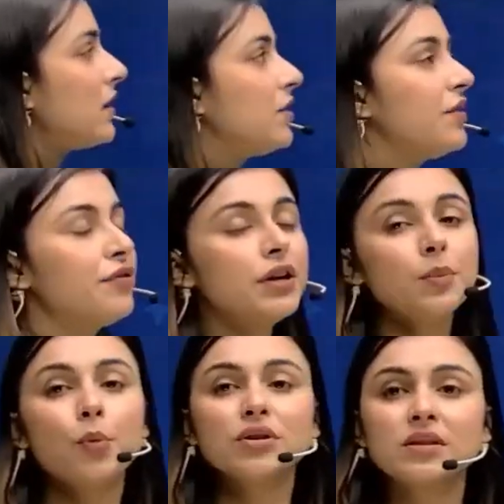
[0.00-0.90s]

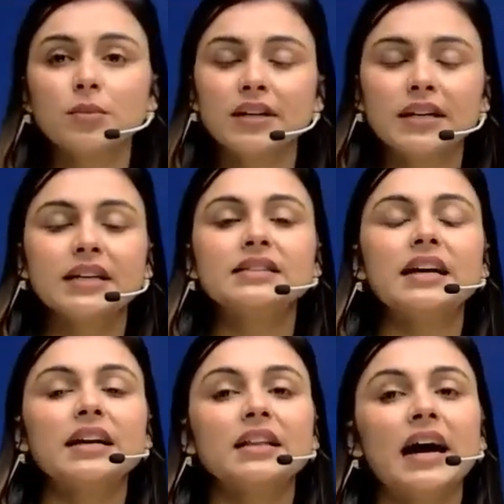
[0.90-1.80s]
different possibilities
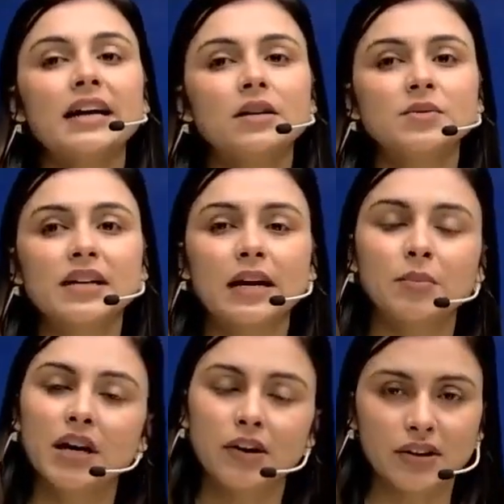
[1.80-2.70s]
that the atoms can
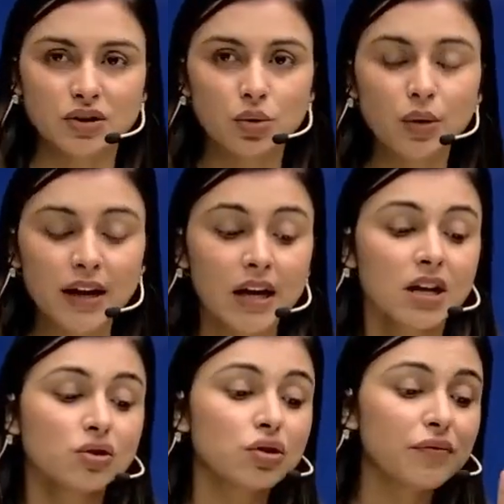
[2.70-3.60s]
be arranged? Okay,
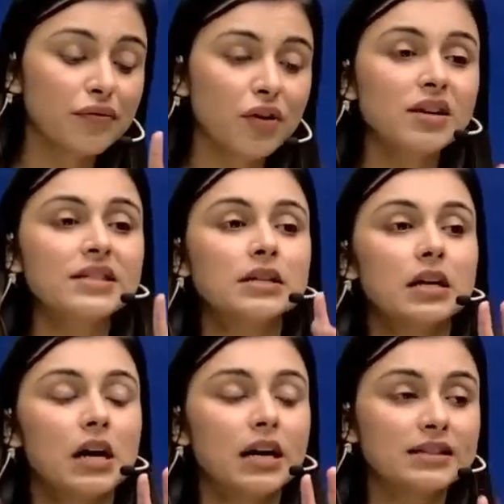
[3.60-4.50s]
so the first
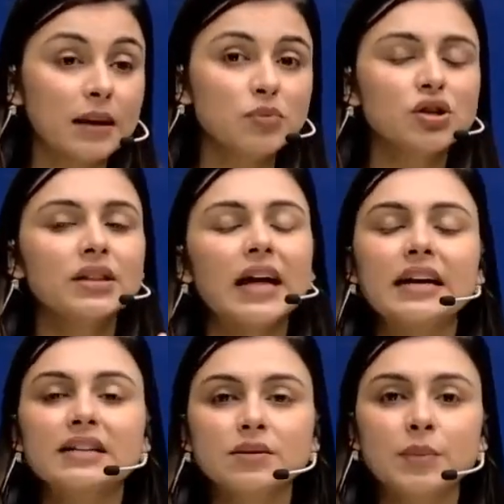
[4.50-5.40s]
assumption that
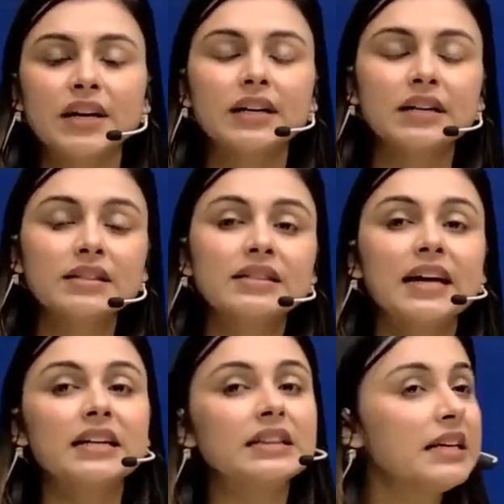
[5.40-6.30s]
is made is
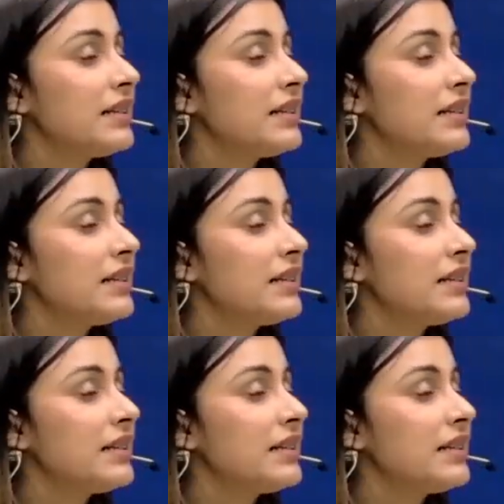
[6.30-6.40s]
that these